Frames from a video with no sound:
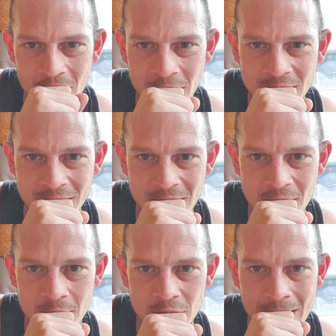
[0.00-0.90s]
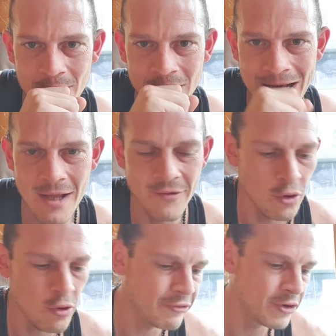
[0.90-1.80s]
watch that george coming i'll have a
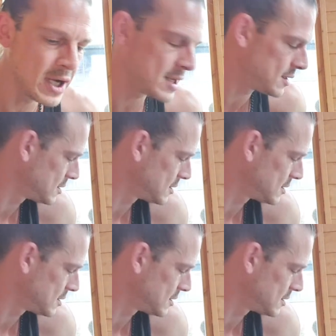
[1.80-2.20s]
look for it